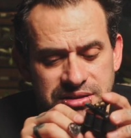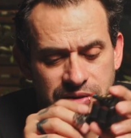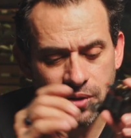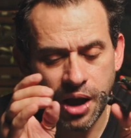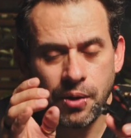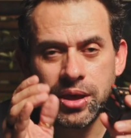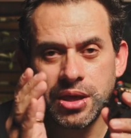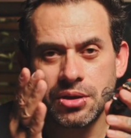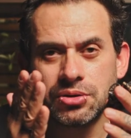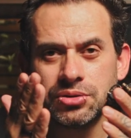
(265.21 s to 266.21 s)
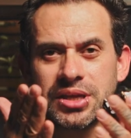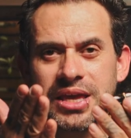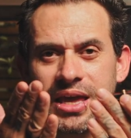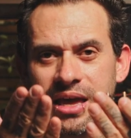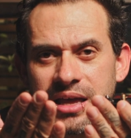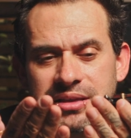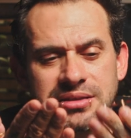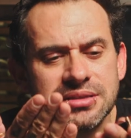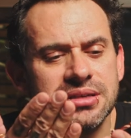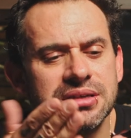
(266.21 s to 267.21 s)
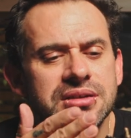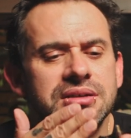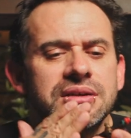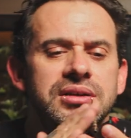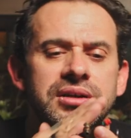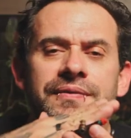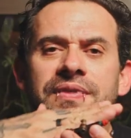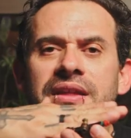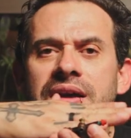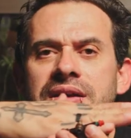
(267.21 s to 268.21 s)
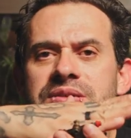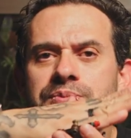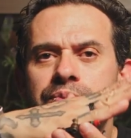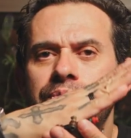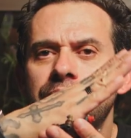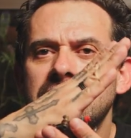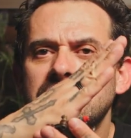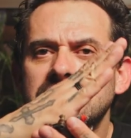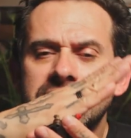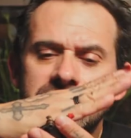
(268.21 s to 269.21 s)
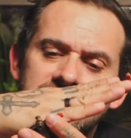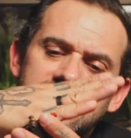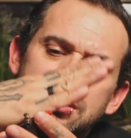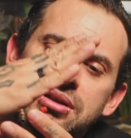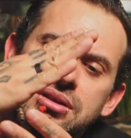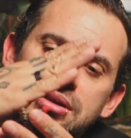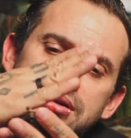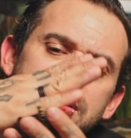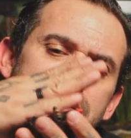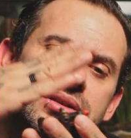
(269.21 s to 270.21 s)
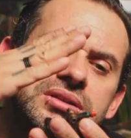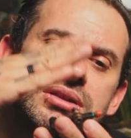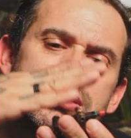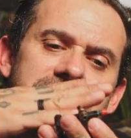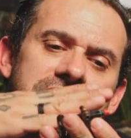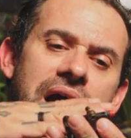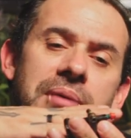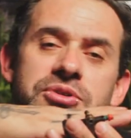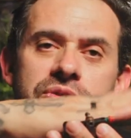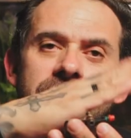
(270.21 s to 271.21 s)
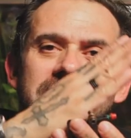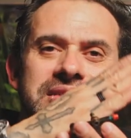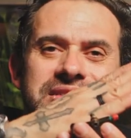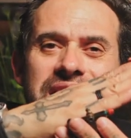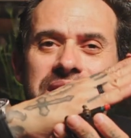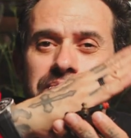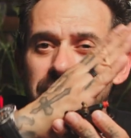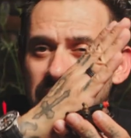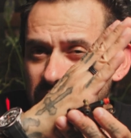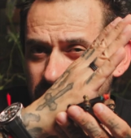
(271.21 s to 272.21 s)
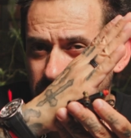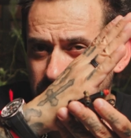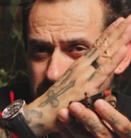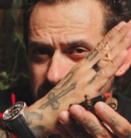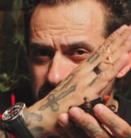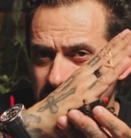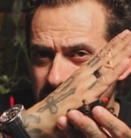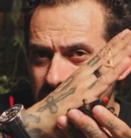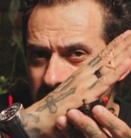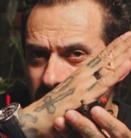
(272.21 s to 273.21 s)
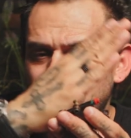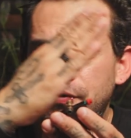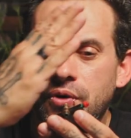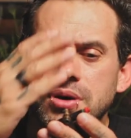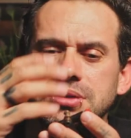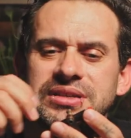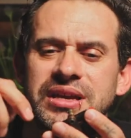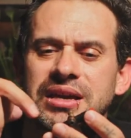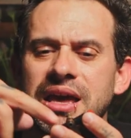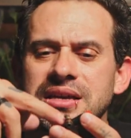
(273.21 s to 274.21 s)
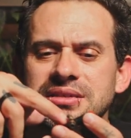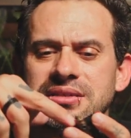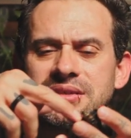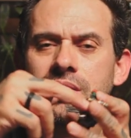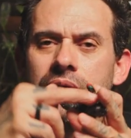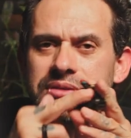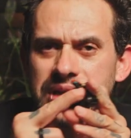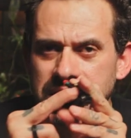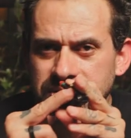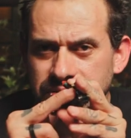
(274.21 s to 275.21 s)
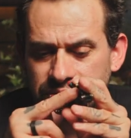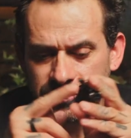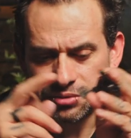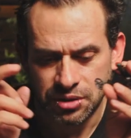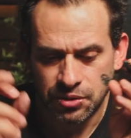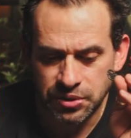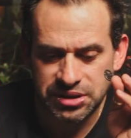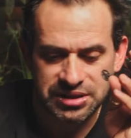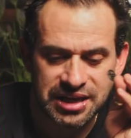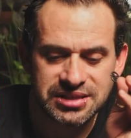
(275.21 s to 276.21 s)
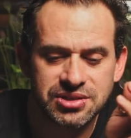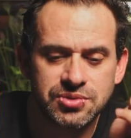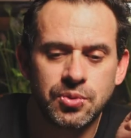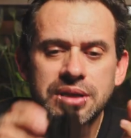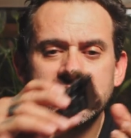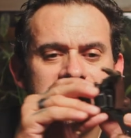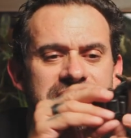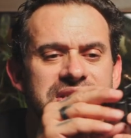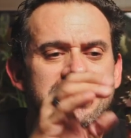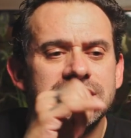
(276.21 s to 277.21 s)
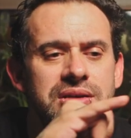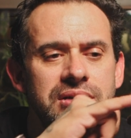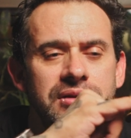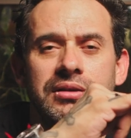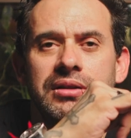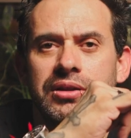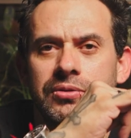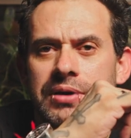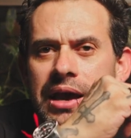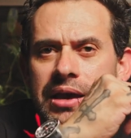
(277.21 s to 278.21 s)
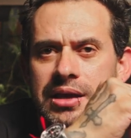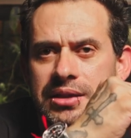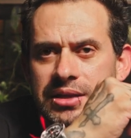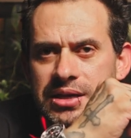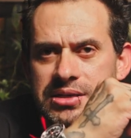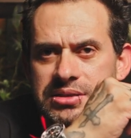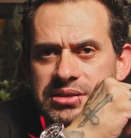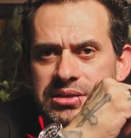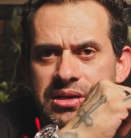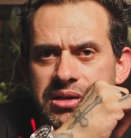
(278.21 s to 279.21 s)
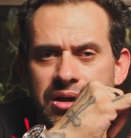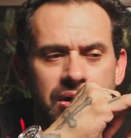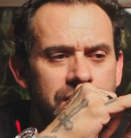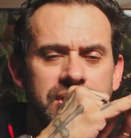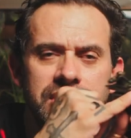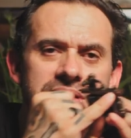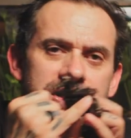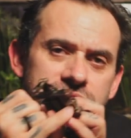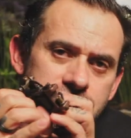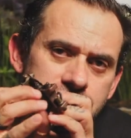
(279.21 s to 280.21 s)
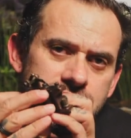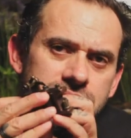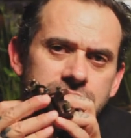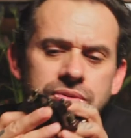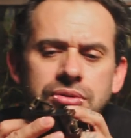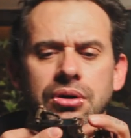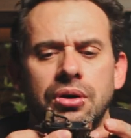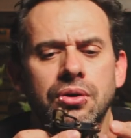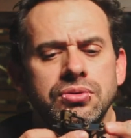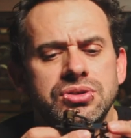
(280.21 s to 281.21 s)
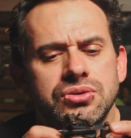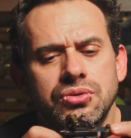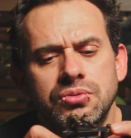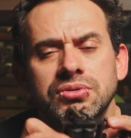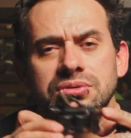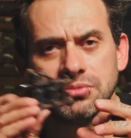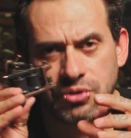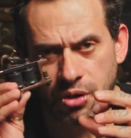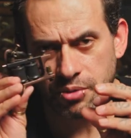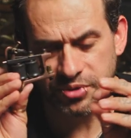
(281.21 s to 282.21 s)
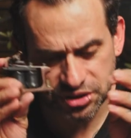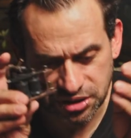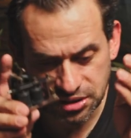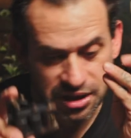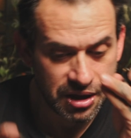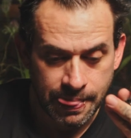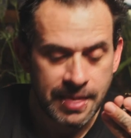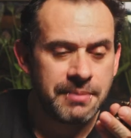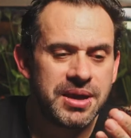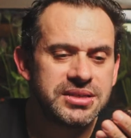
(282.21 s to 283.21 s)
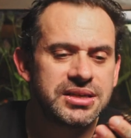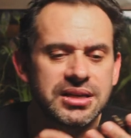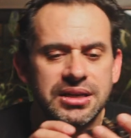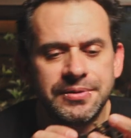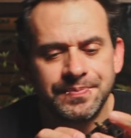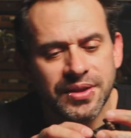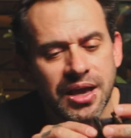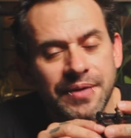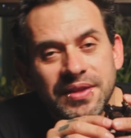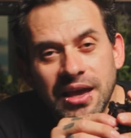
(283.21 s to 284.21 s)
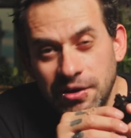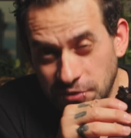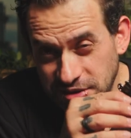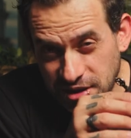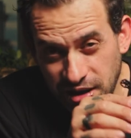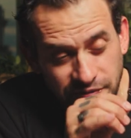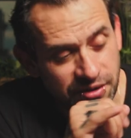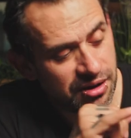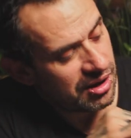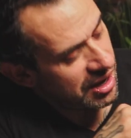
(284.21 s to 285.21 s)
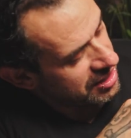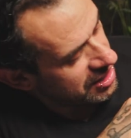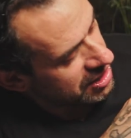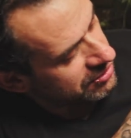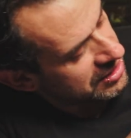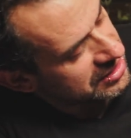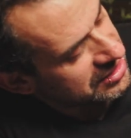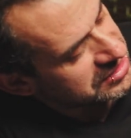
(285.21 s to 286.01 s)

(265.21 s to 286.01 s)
so how he could get the spring, the armature bar stay backwards, forcing against the contact screw, which that is what this little guy here does on the traditional old school coil machines. Basically, he was clever and he created a